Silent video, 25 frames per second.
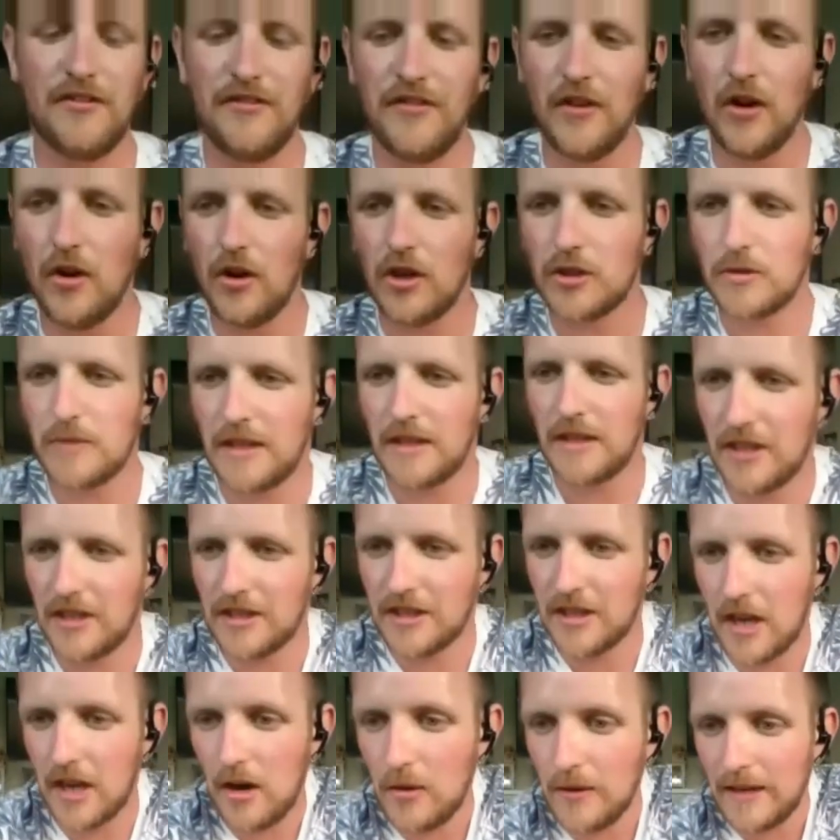fours, we're
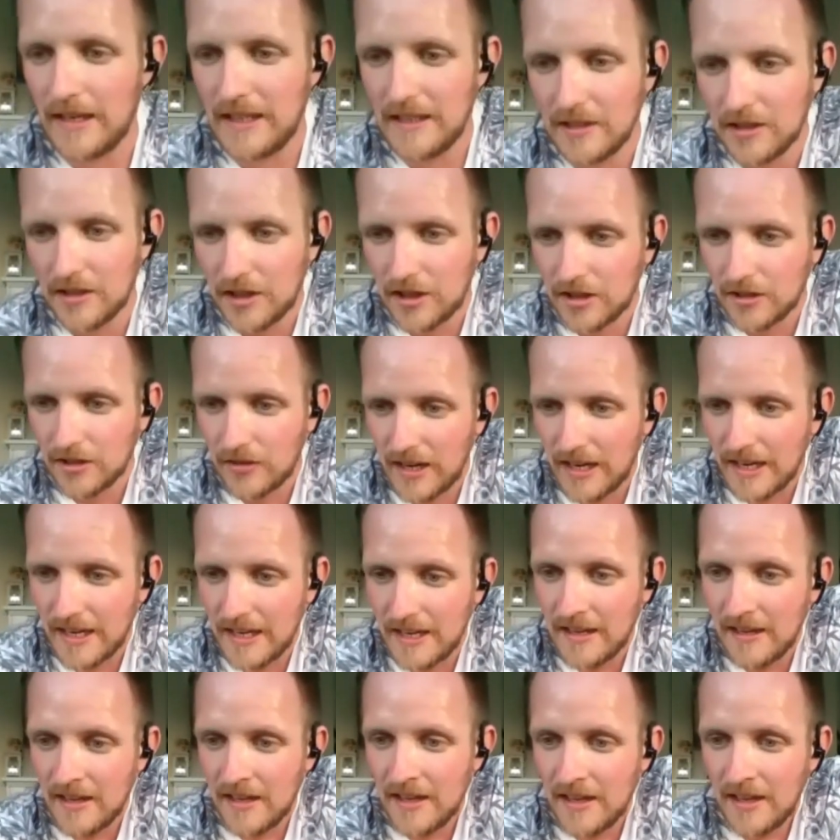going to go in
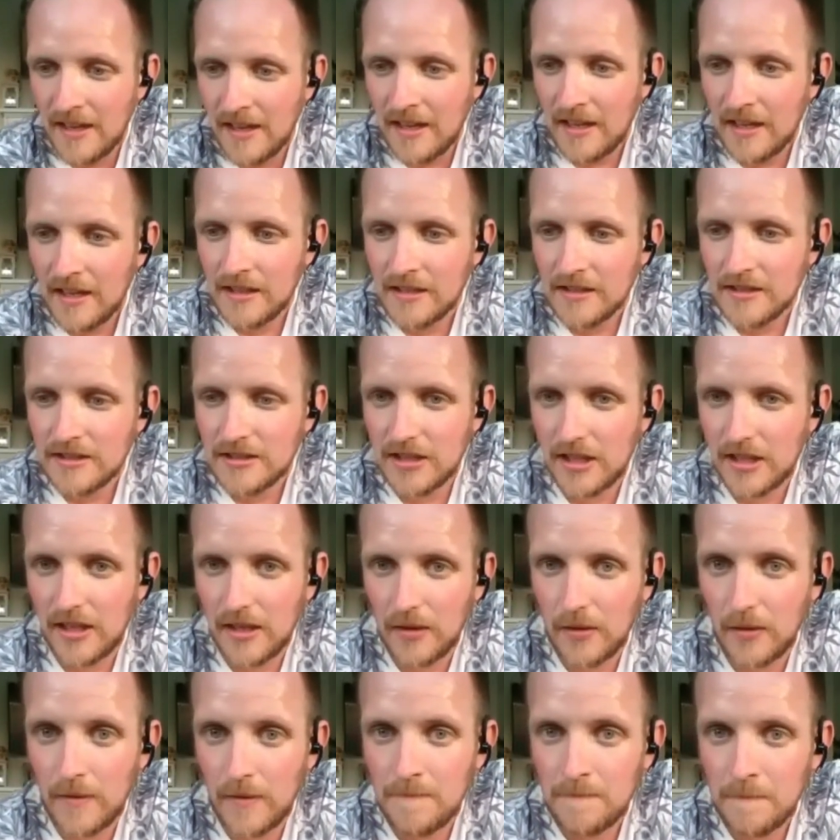3,
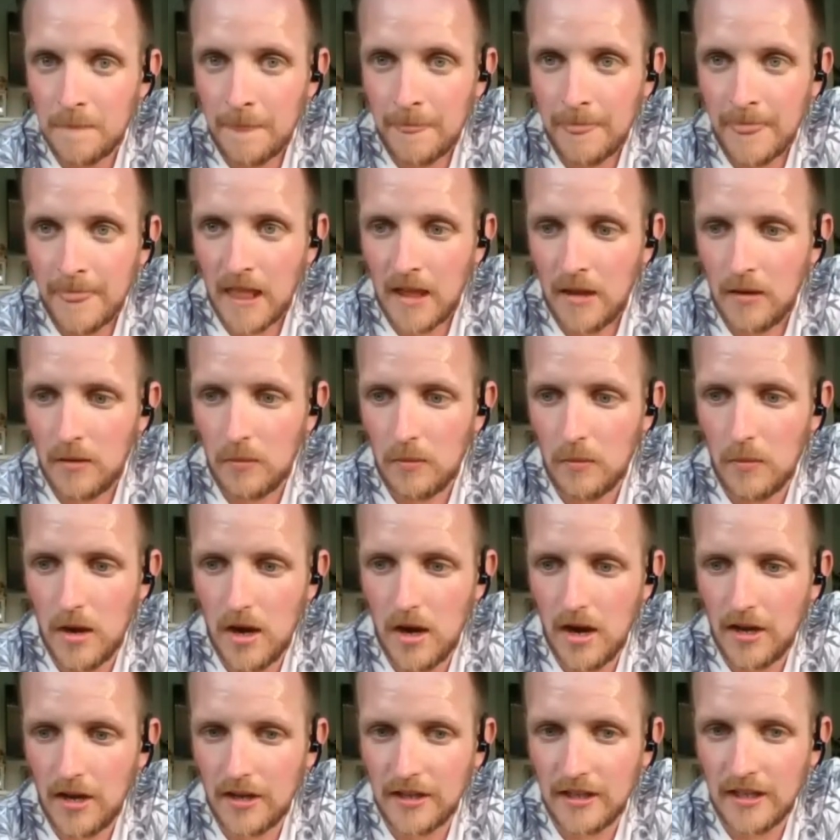2,
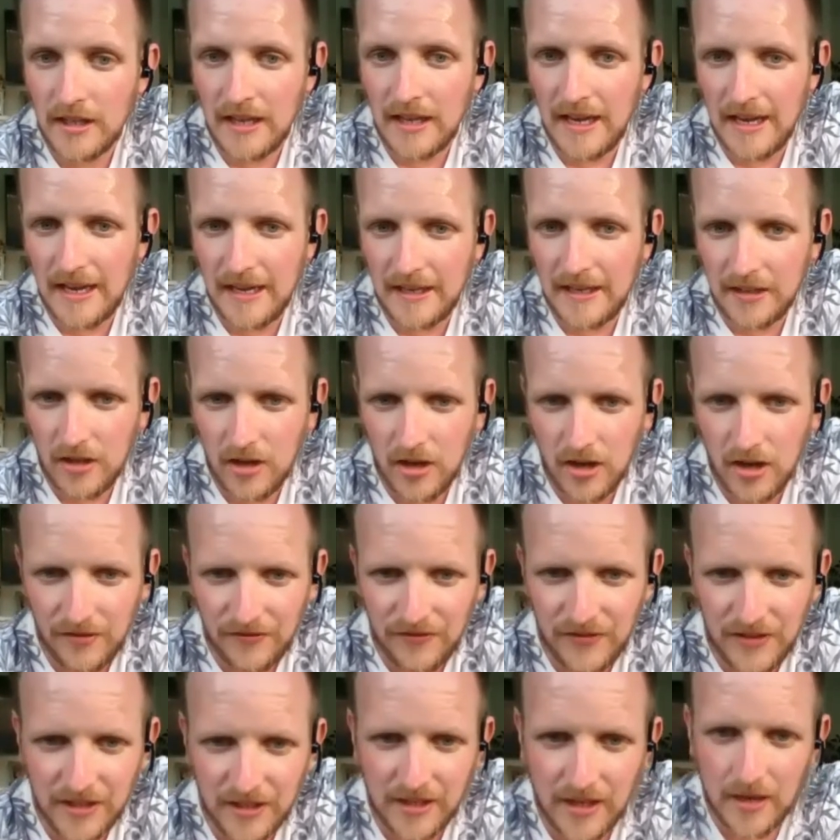1, and
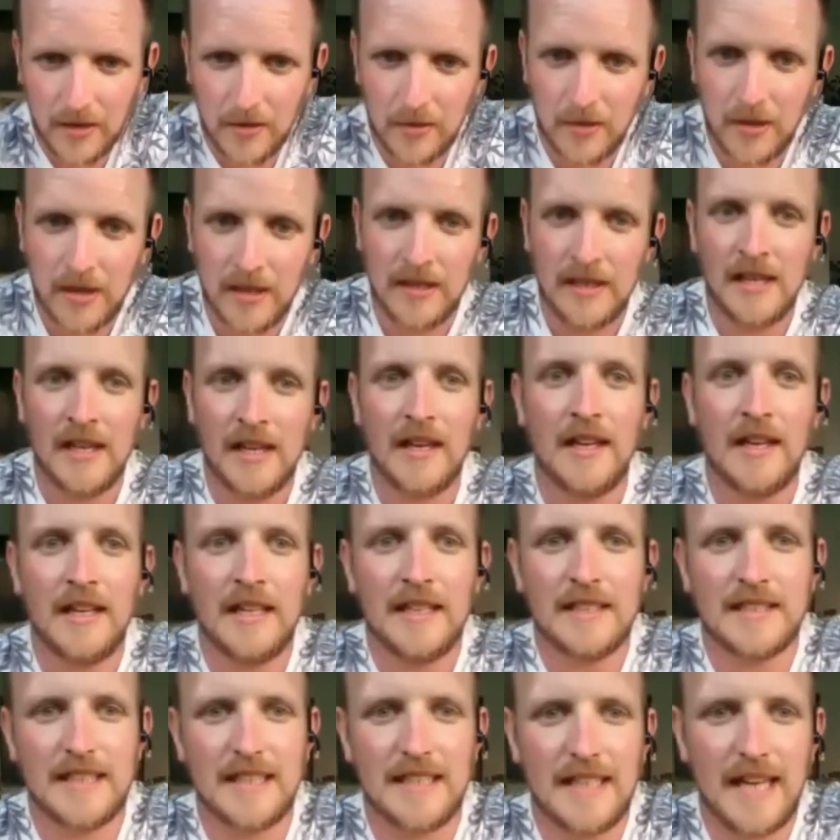off you go.
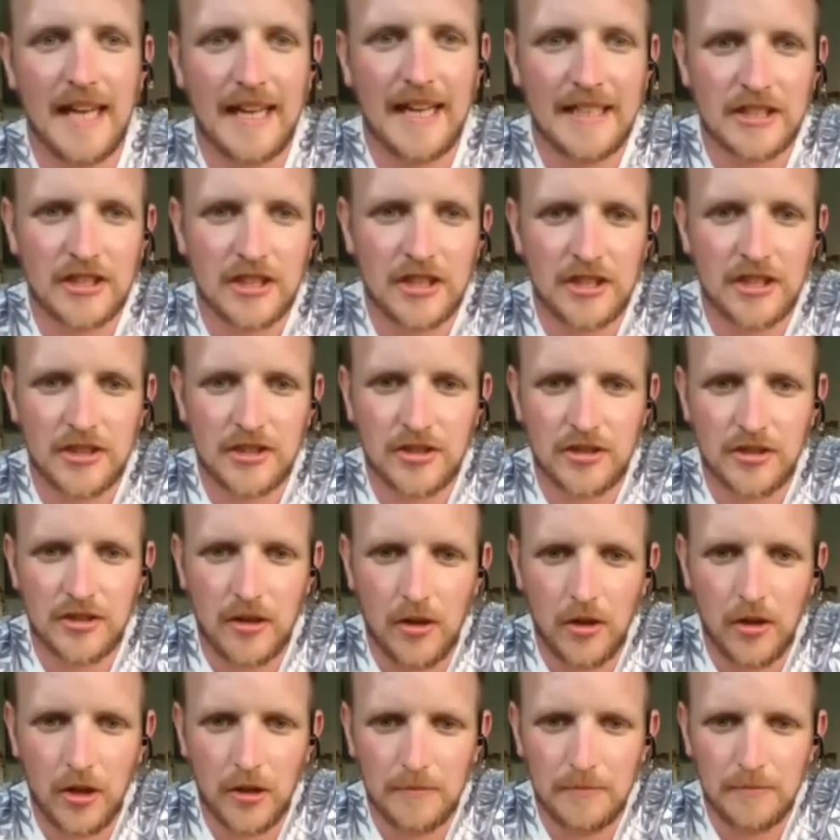A nice
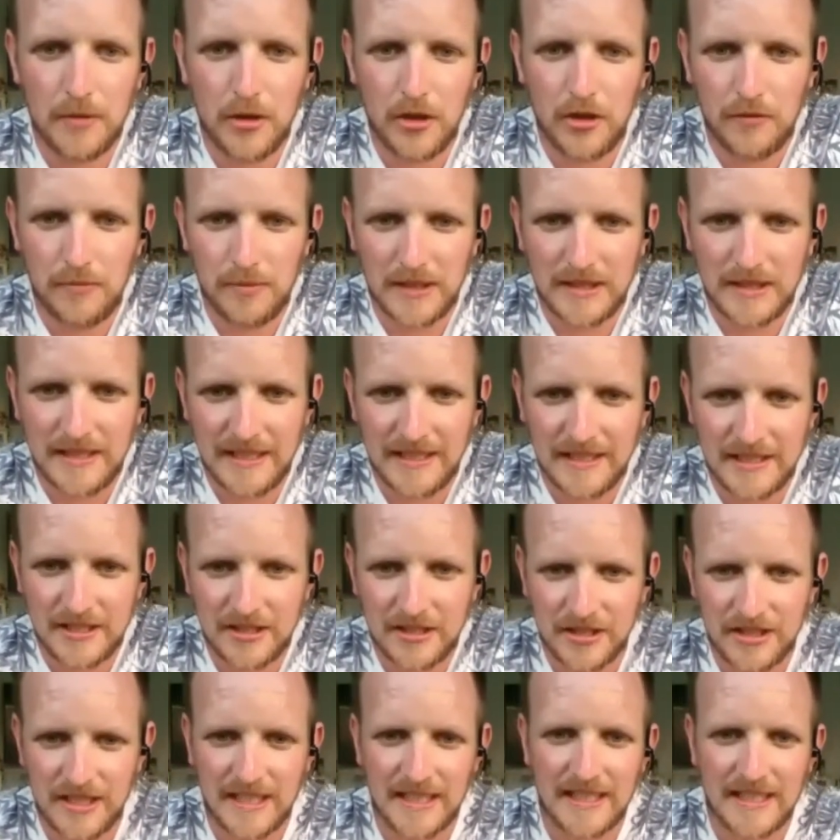controlled movement this,
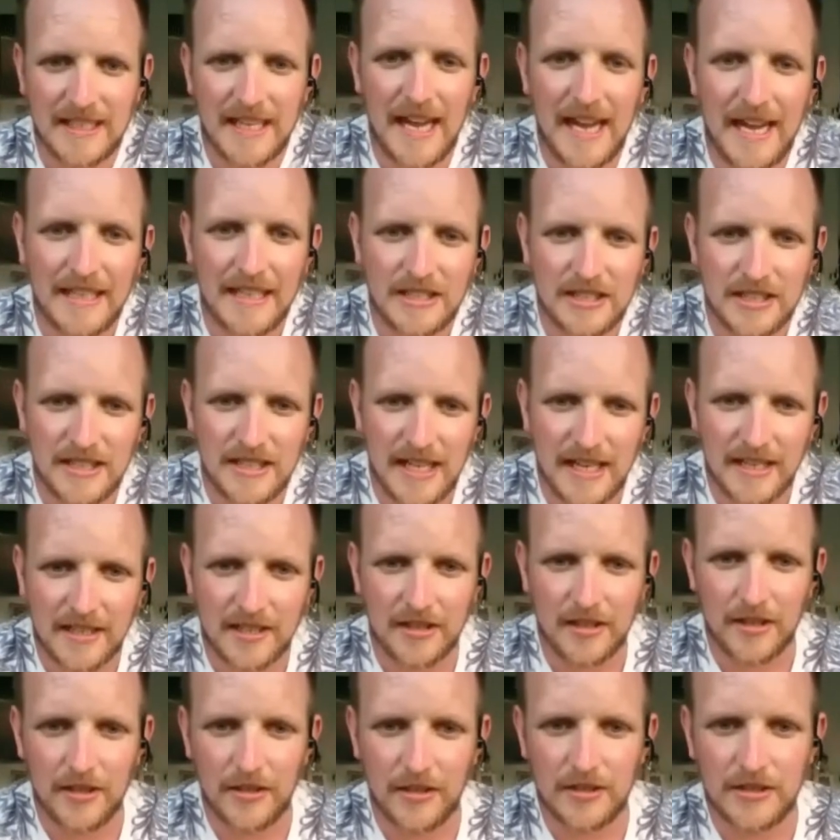just engaging that
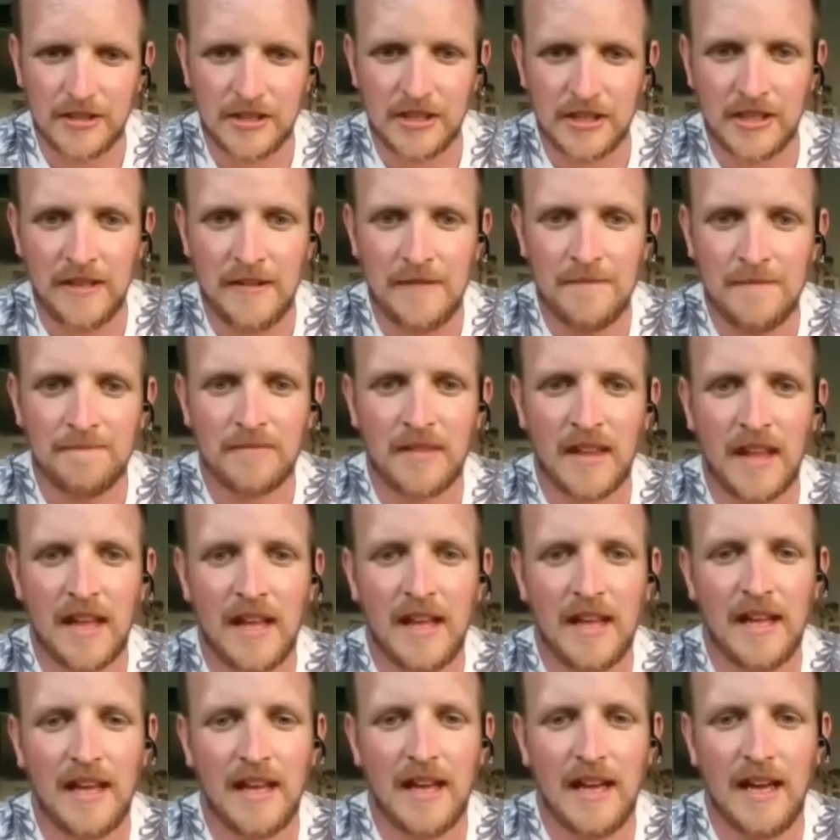glute,
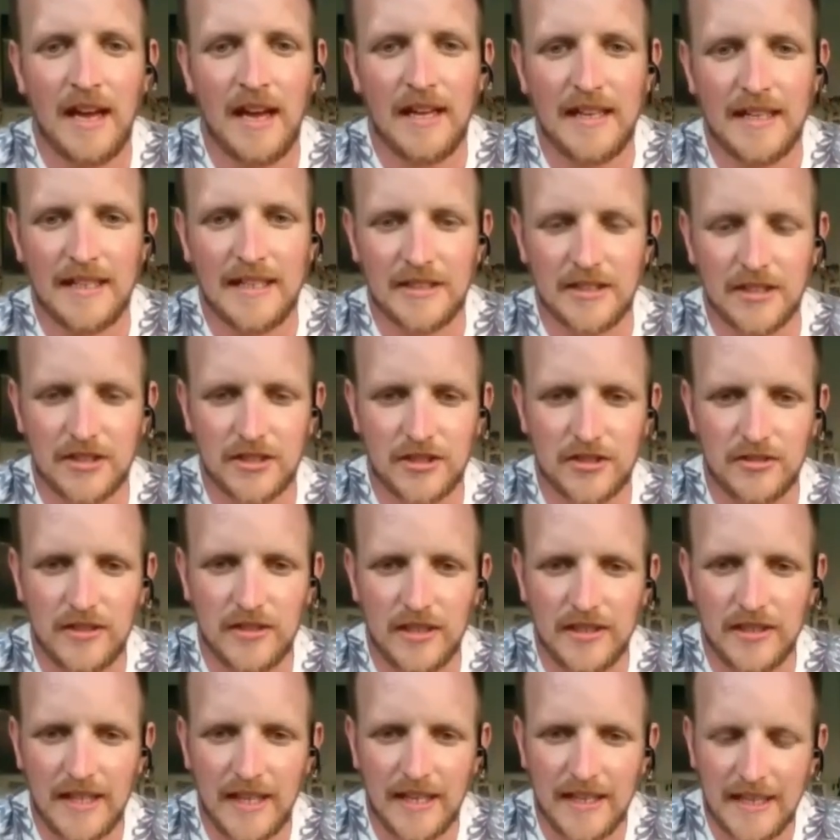and then just
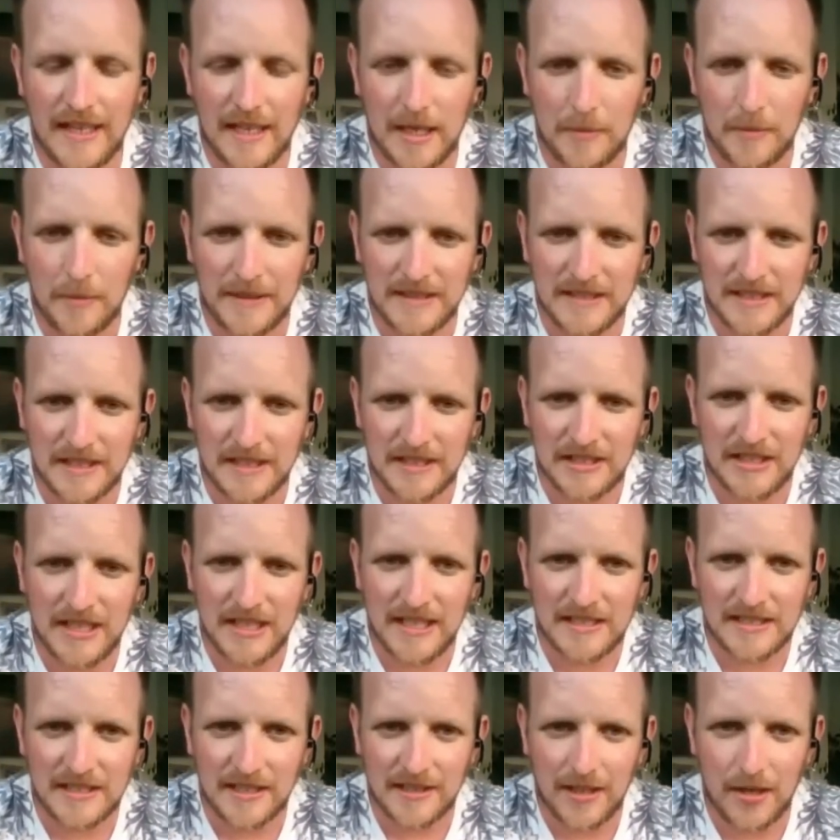drilling that knee up into the
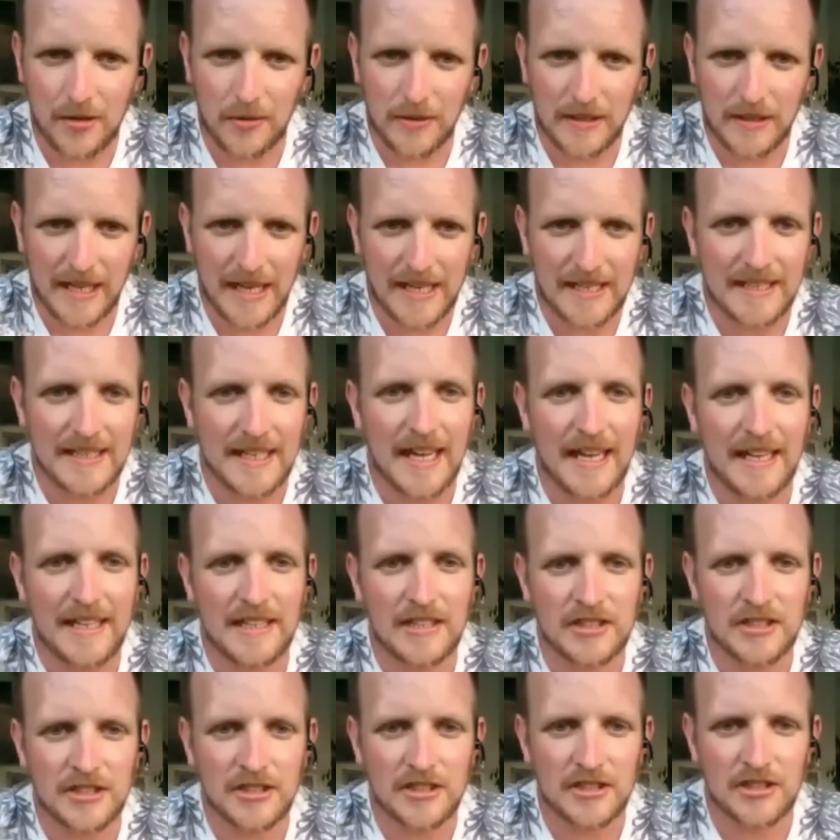chest and going again,
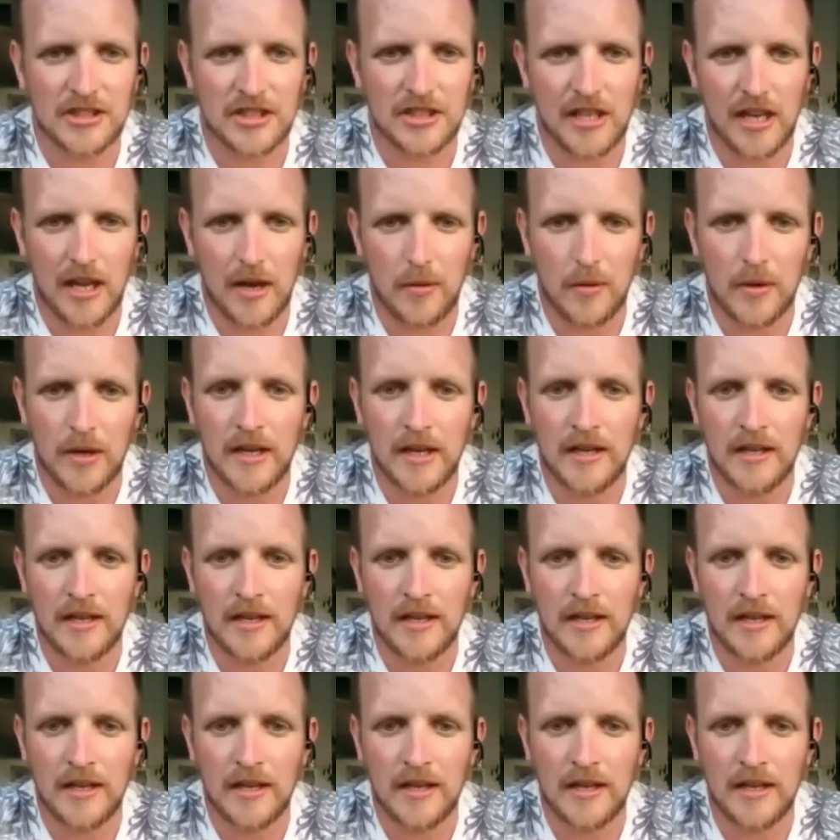nice and slow.